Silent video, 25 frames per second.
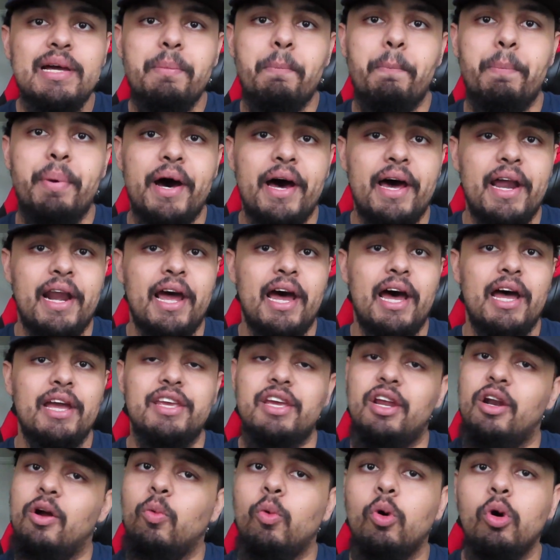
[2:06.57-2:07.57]
But,
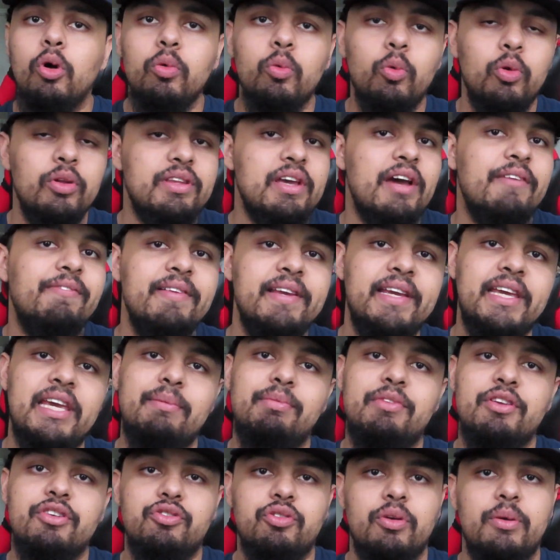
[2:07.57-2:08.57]
we'll definitely
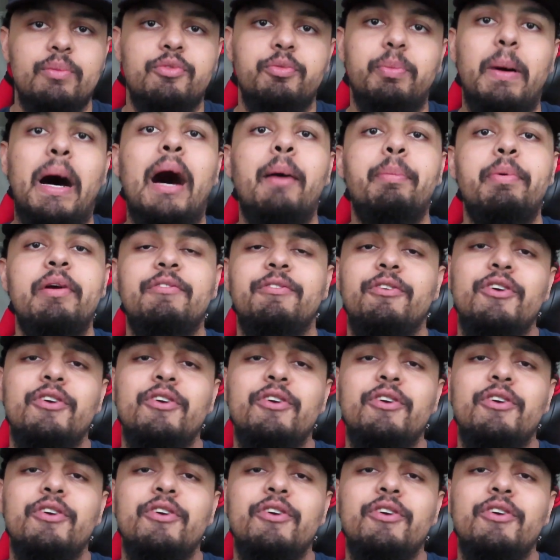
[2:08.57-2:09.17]
keep the streams popping.